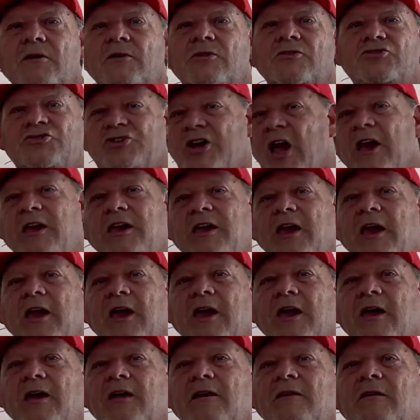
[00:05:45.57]
checking
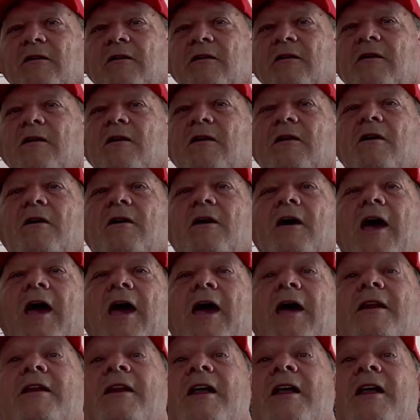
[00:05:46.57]
it and